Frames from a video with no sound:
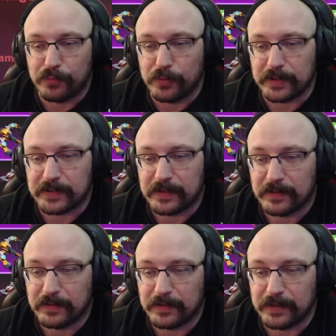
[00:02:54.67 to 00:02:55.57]
put
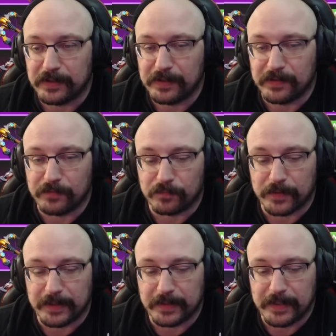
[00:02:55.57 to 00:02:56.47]
the
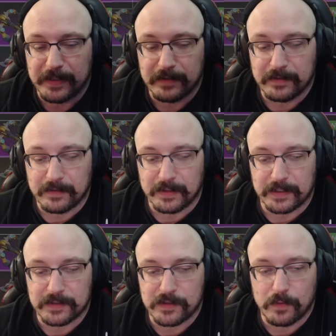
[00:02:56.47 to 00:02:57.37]
ring in like
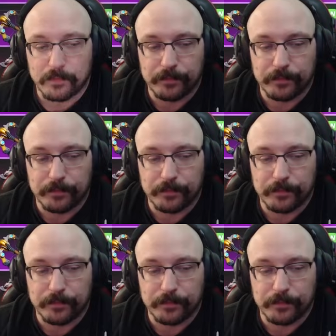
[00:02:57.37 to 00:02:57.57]
so.